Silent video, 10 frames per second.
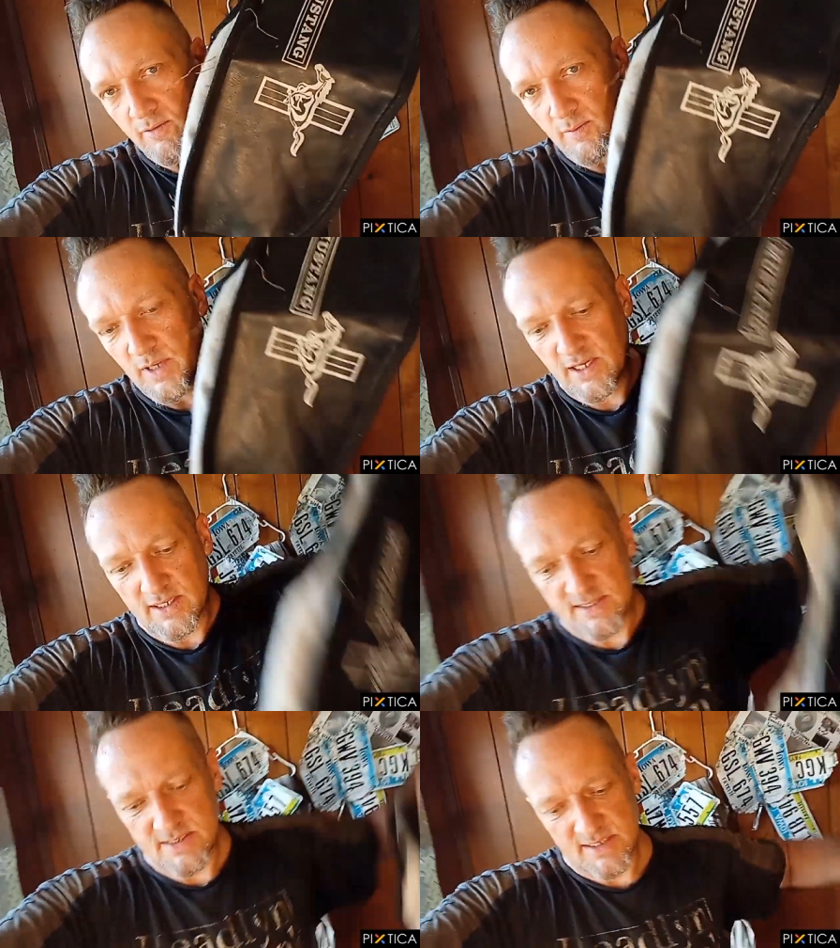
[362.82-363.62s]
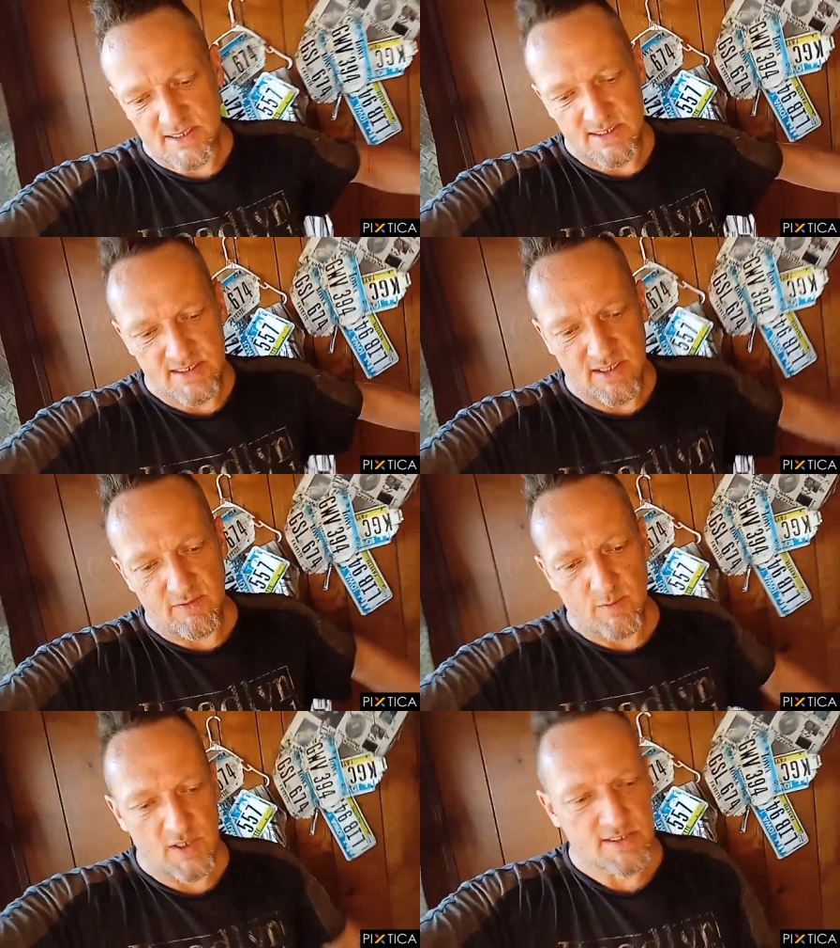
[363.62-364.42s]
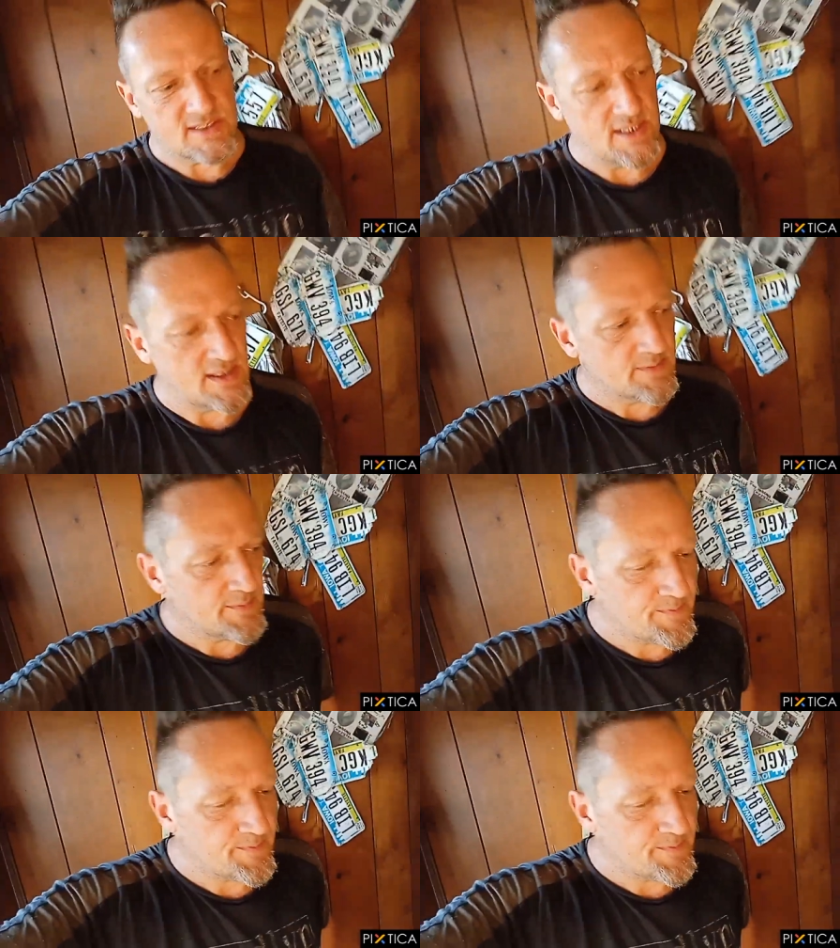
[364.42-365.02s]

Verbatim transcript: for my 1967 Mustang.